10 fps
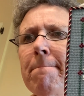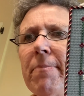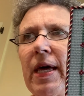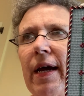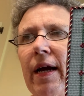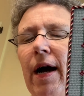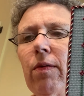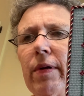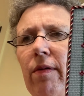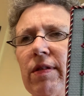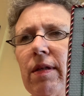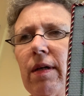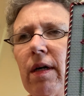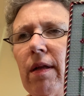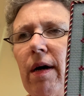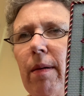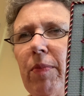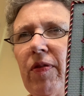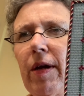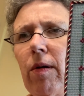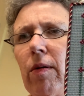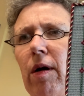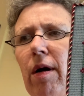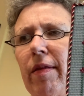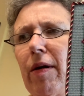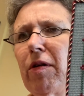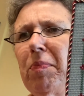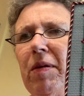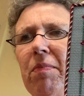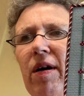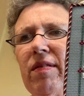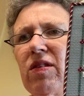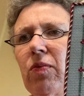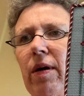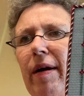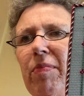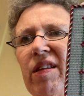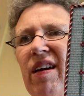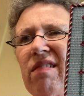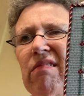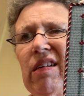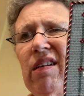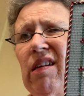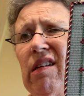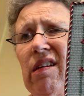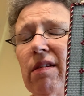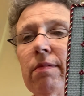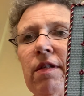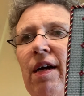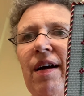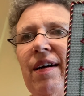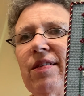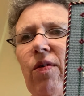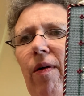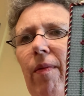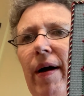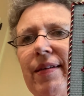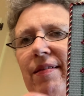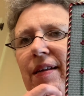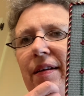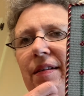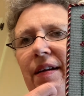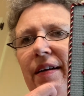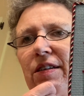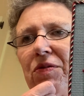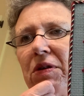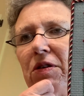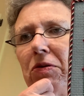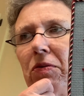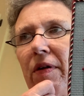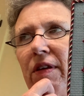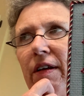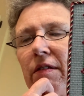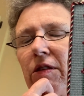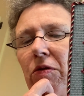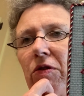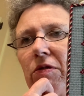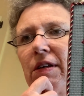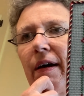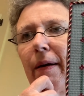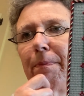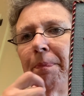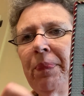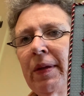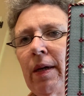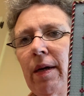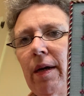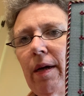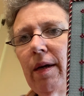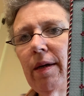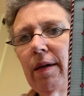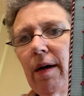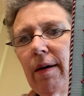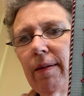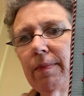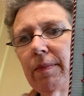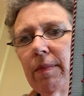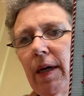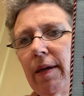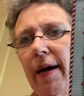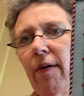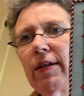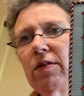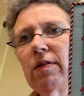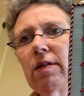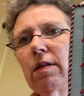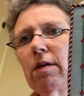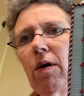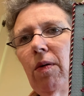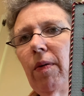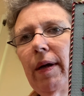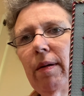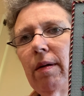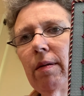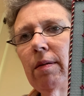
that I got when I was in the club, but there would be months where I'd be like, so I decided not to renew, I think the third time. And now I just go and